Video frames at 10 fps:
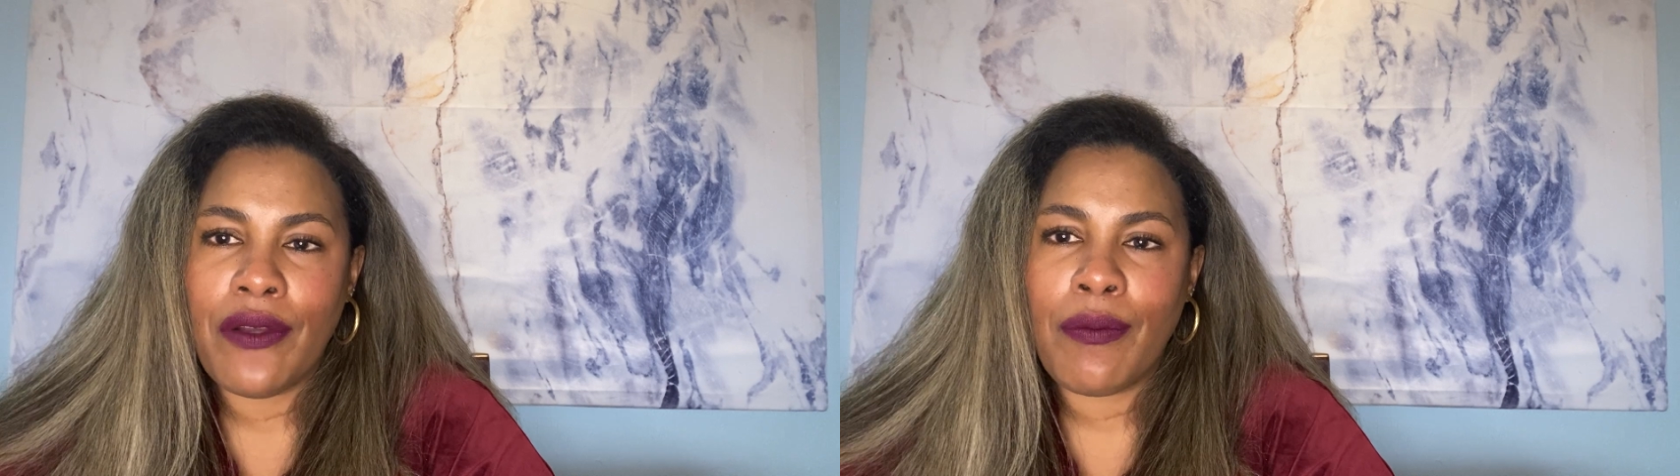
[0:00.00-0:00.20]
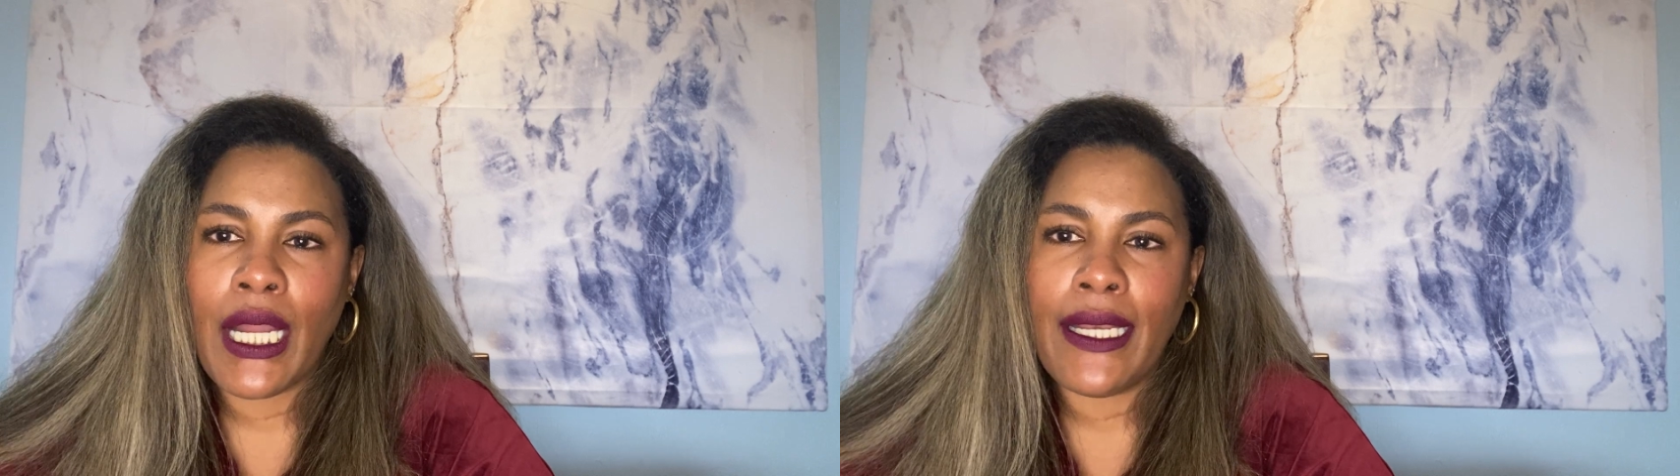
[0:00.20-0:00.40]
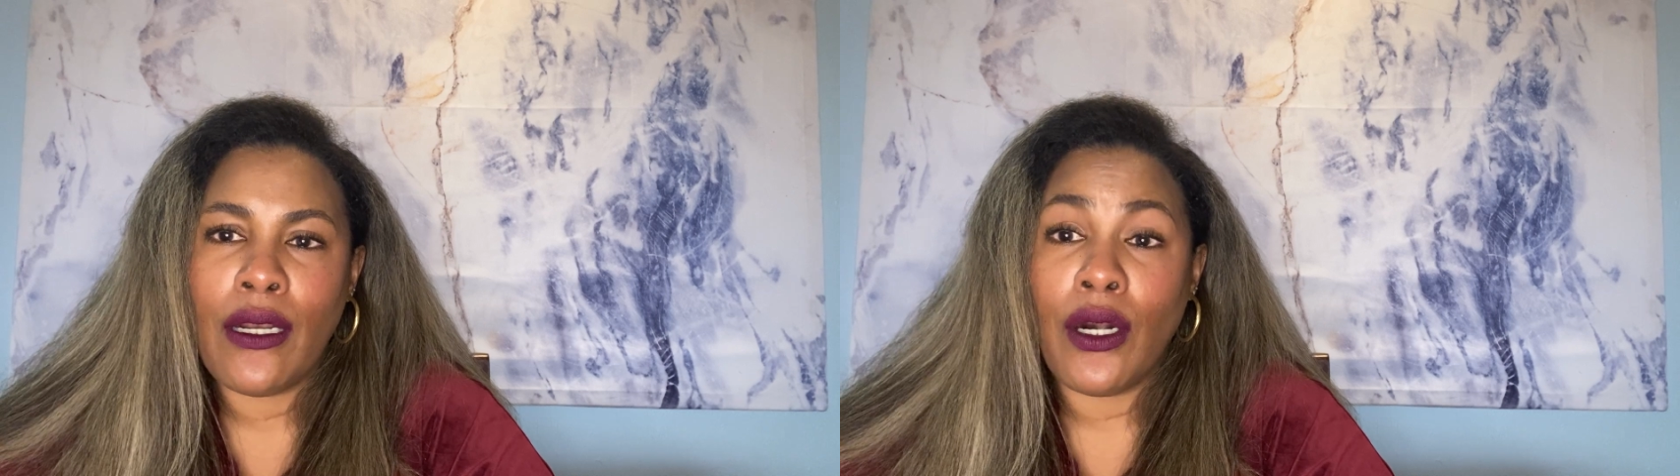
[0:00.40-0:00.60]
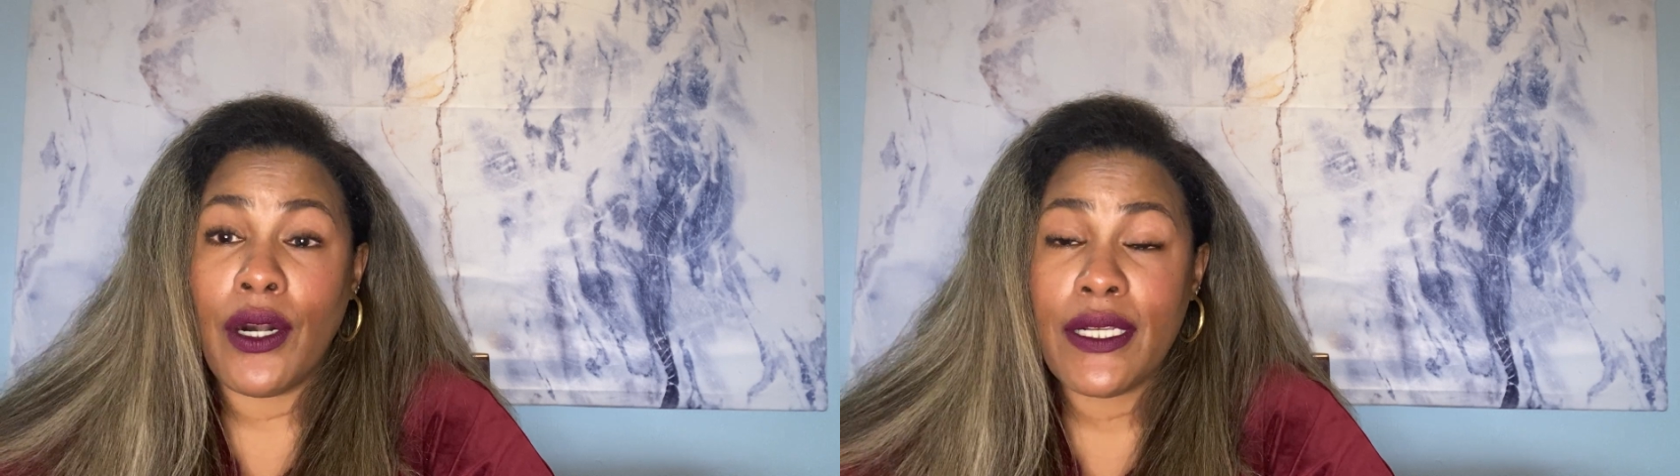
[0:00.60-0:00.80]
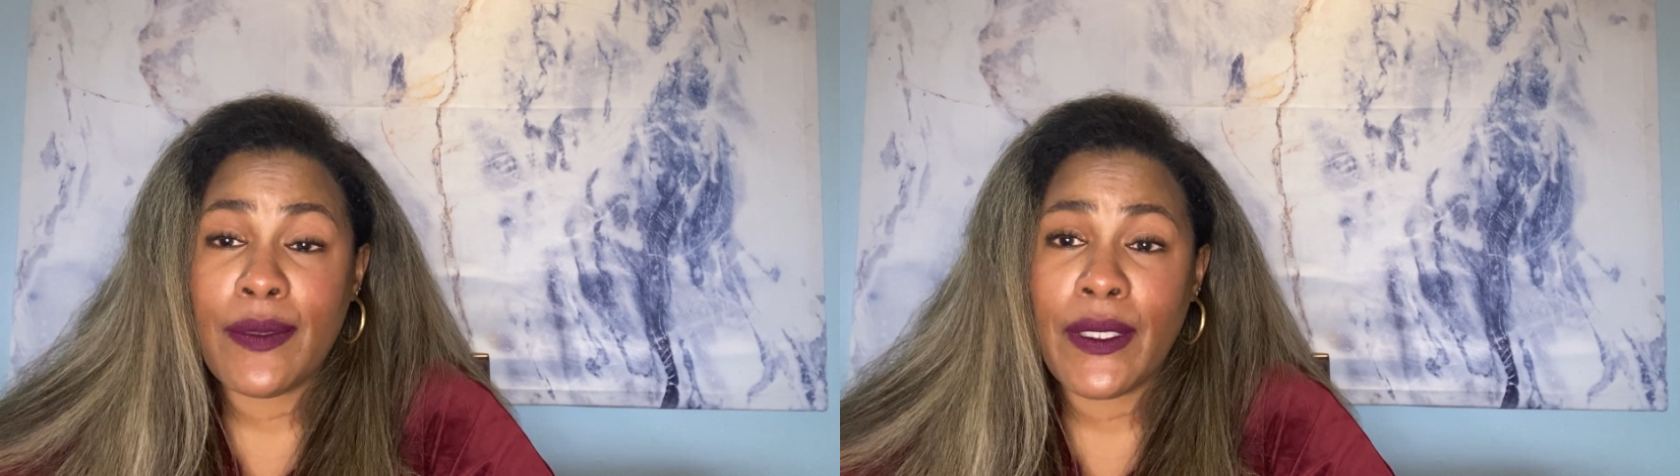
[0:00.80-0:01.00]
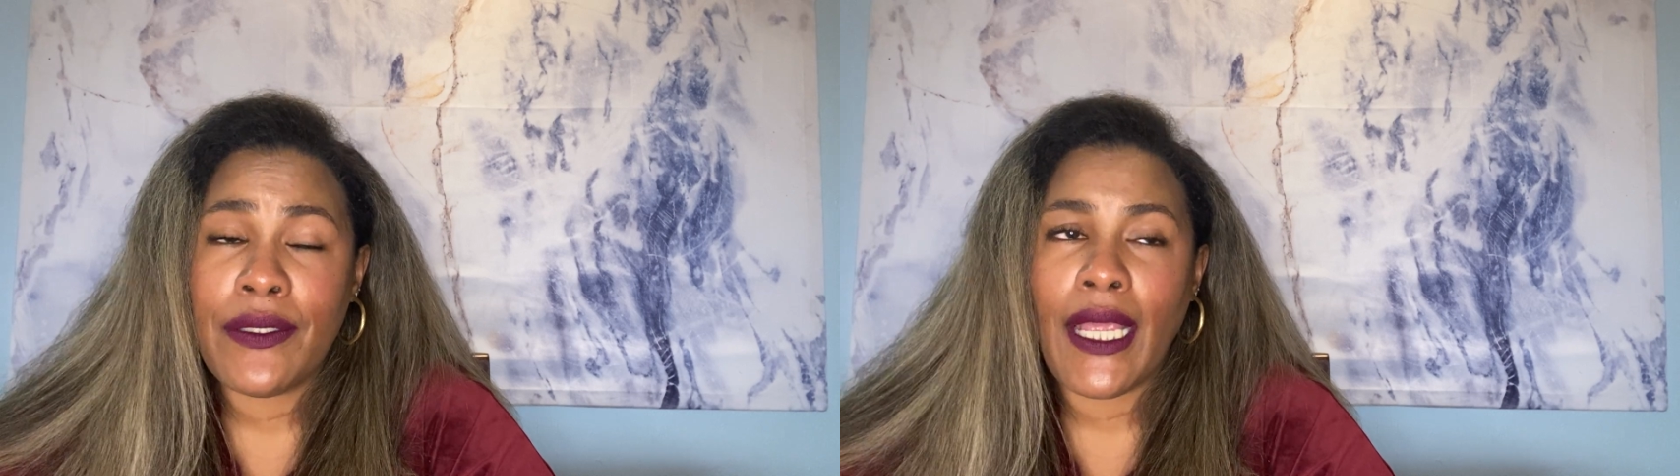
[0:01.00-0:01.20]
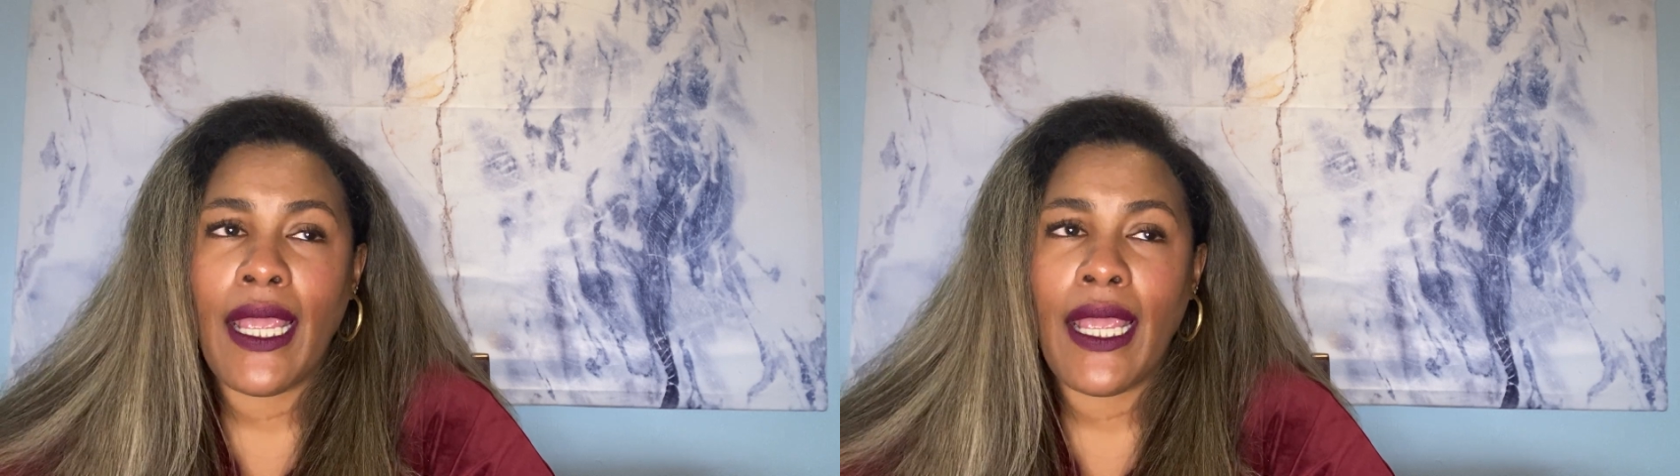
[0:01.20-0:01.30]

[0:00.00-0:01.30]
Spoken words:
of mine and her husband,